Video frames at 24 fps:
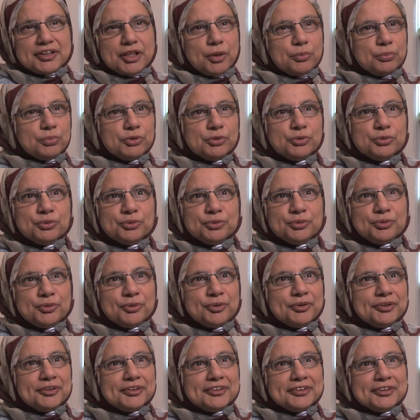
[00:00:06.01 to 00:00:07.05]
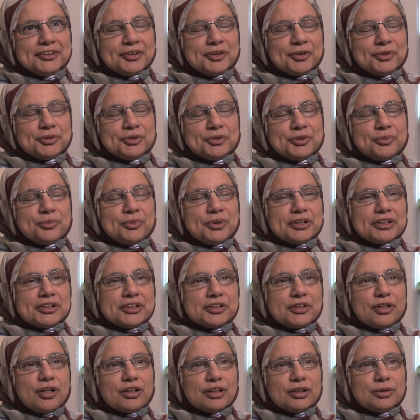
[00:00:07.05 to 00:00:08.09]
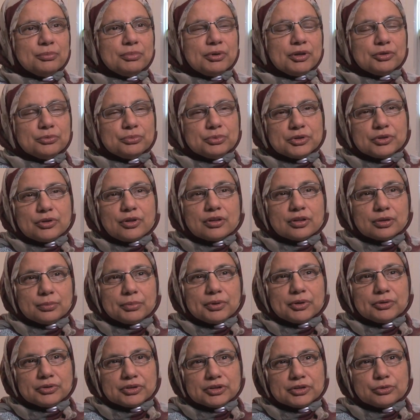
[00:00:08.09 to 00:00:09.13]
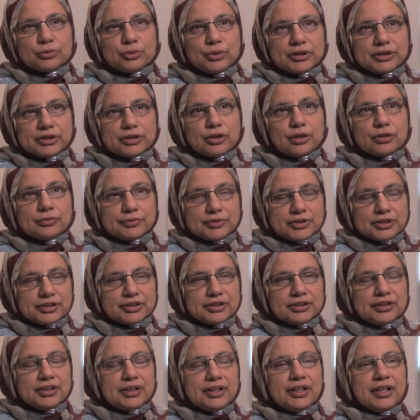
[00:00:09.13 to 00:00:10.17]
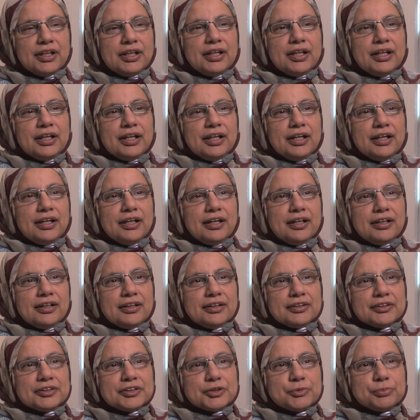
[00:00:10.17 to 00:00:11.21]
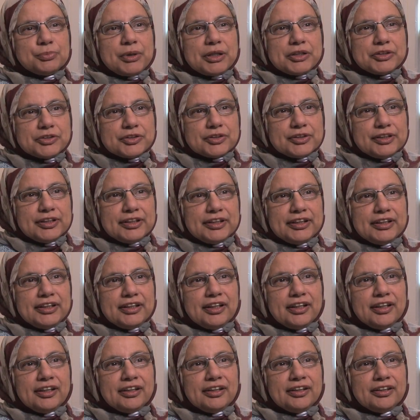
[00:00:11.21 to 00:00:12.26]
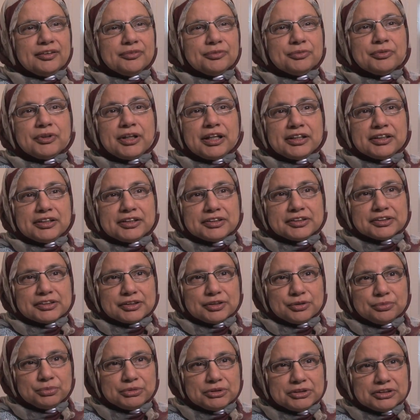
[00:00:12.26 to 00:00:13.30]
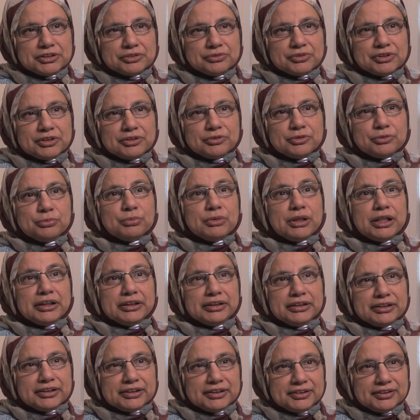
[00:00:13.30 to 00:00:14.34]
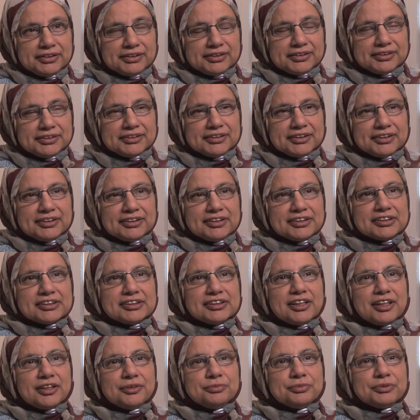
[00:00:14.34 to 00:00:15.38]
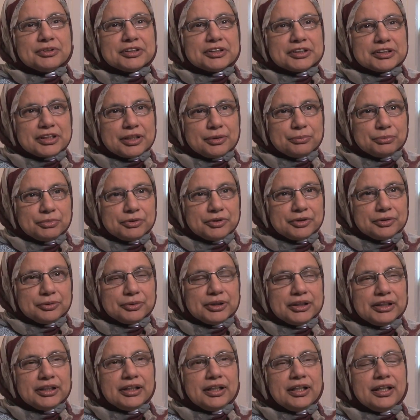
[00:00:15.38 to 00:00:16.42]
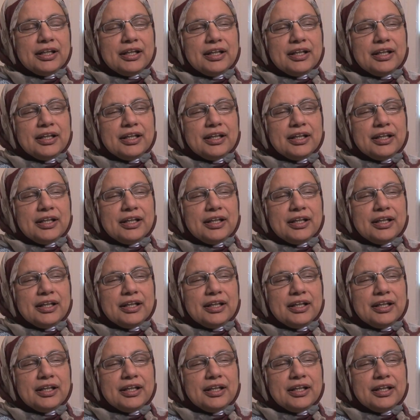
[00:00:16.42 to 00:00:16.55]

taboo or, you know, you don't want to talk about. We talk about it quite often, uh, especially in Friday sermons. We are reminded that this life is temporary.